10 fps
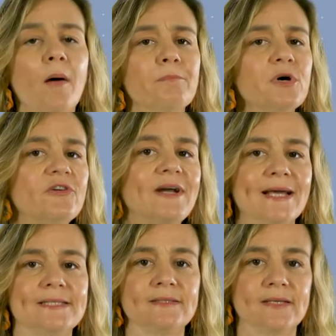
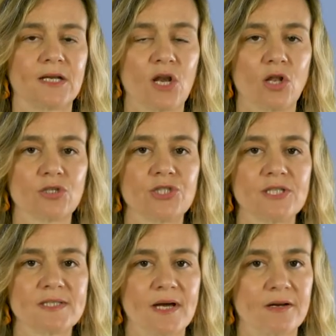Moralizing
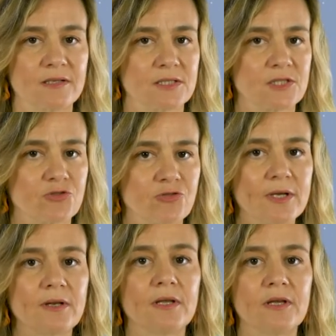technologies are
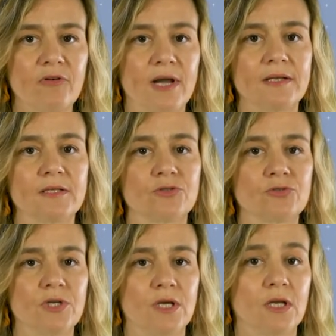strictly related
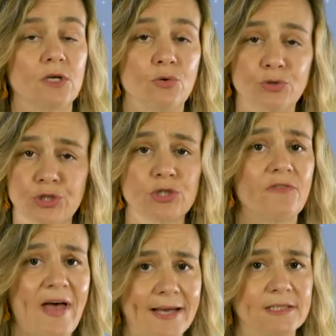to the notion
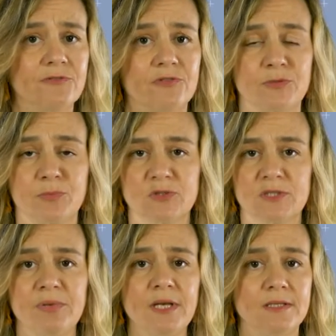of active
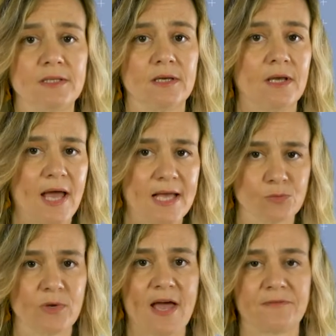responsibility,
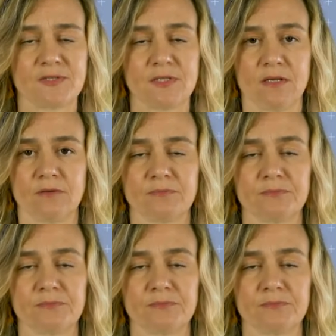as we have seen.